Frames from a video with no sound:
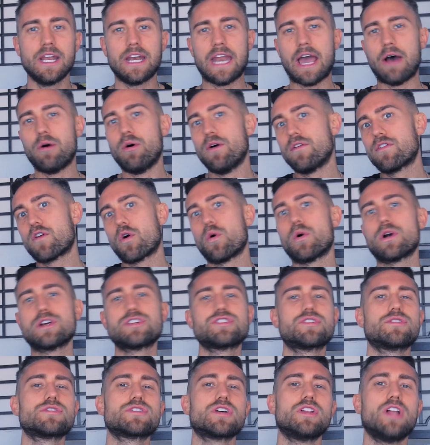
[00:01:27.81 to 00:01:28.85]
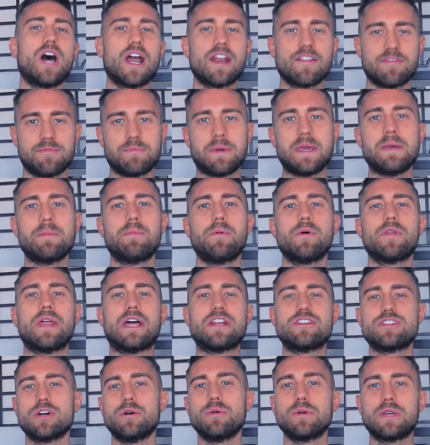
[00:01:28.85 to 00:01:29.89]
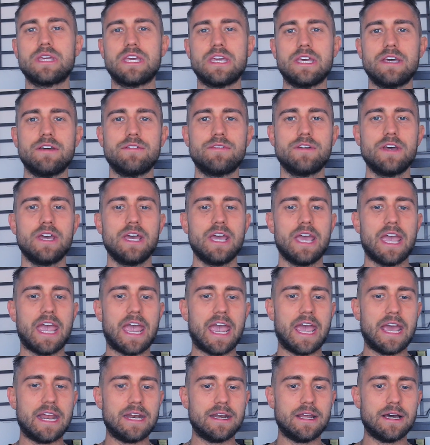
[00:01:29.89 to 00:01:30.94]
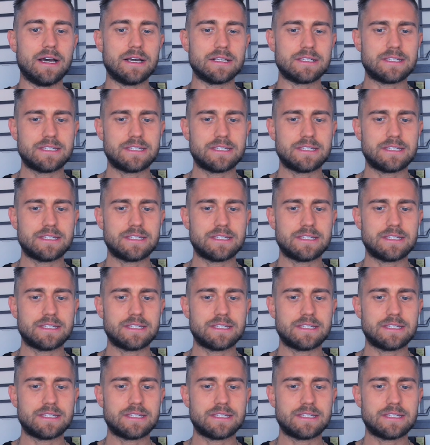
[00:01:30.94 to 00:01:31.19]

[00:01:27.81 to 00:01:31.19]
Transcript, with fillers: Now, of course, there's a lot of people that don't give and uh,